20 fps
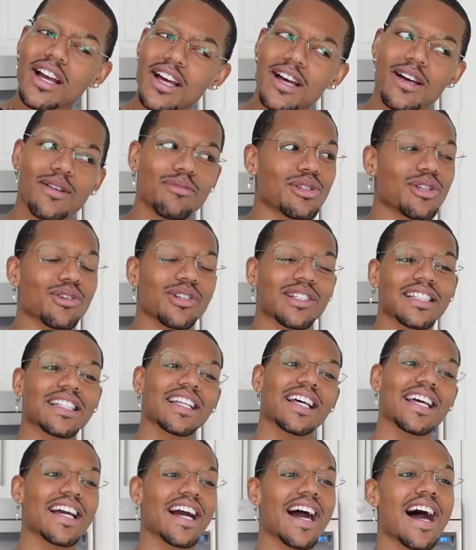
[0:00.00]
him. So it's
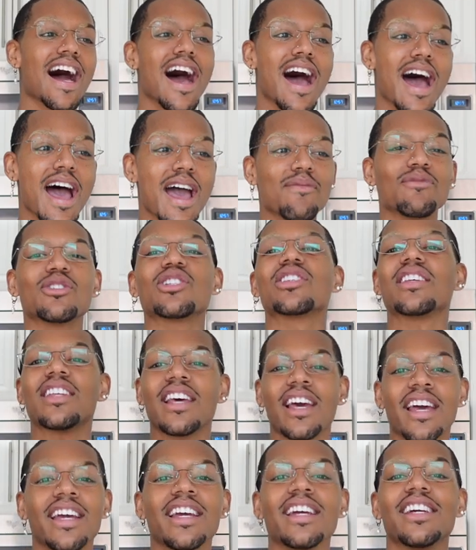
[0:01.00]
like,
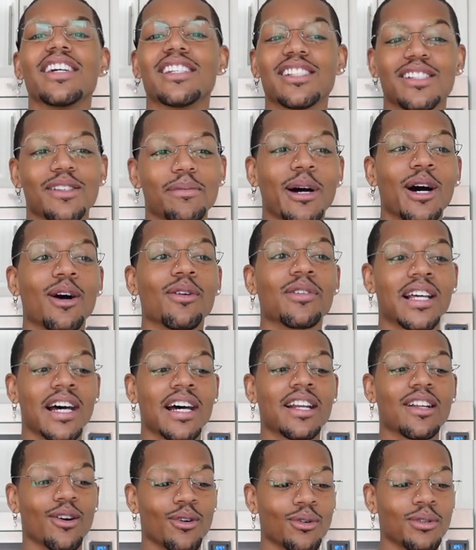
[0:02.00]
today is about
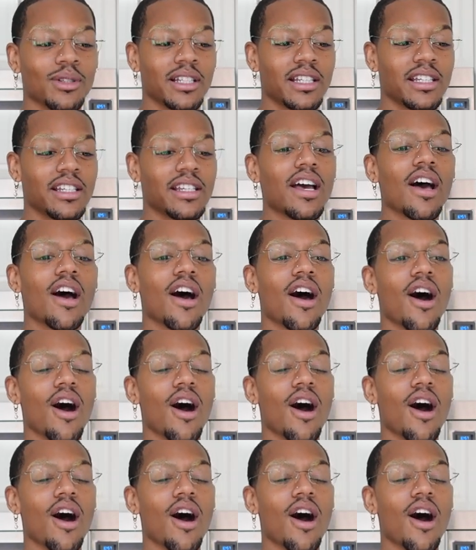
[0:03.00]
not only